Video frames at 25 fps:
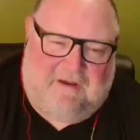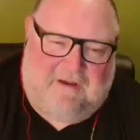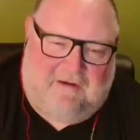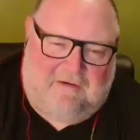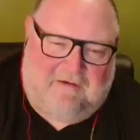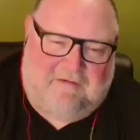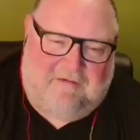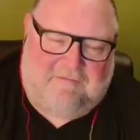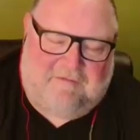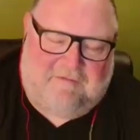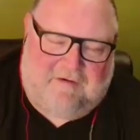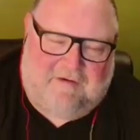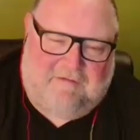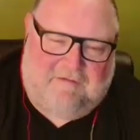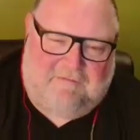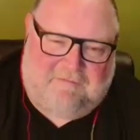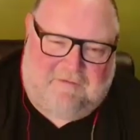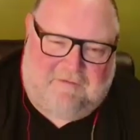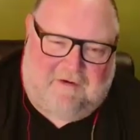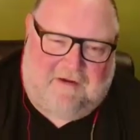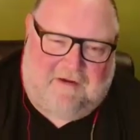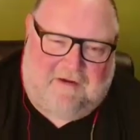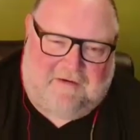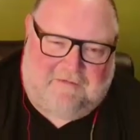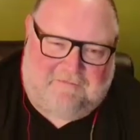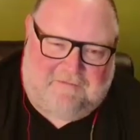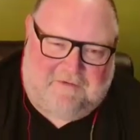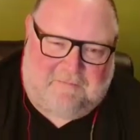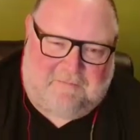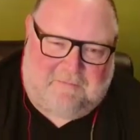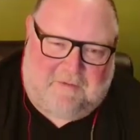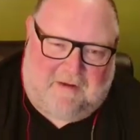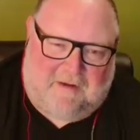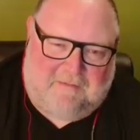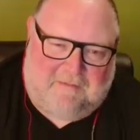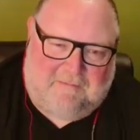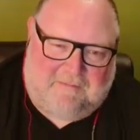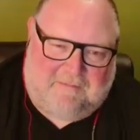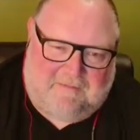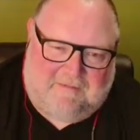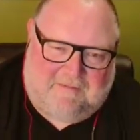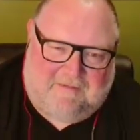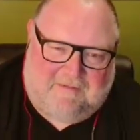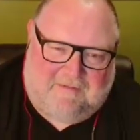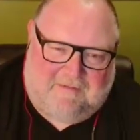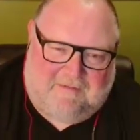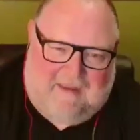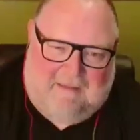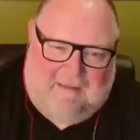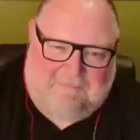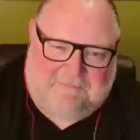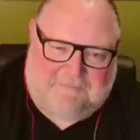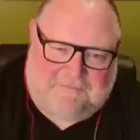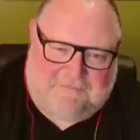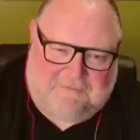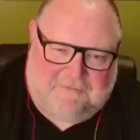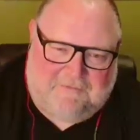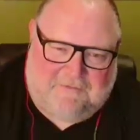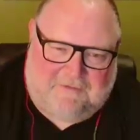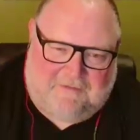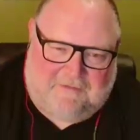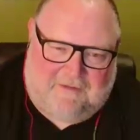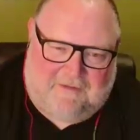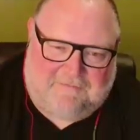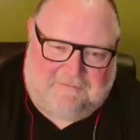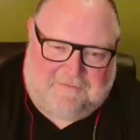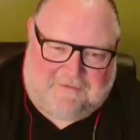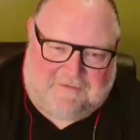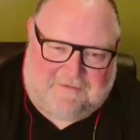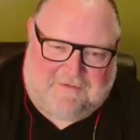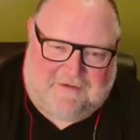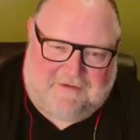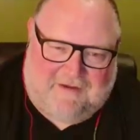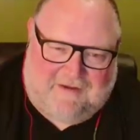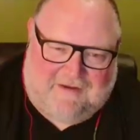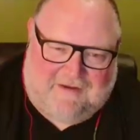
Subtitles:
very, very fond of your mom. Absolutely loved her.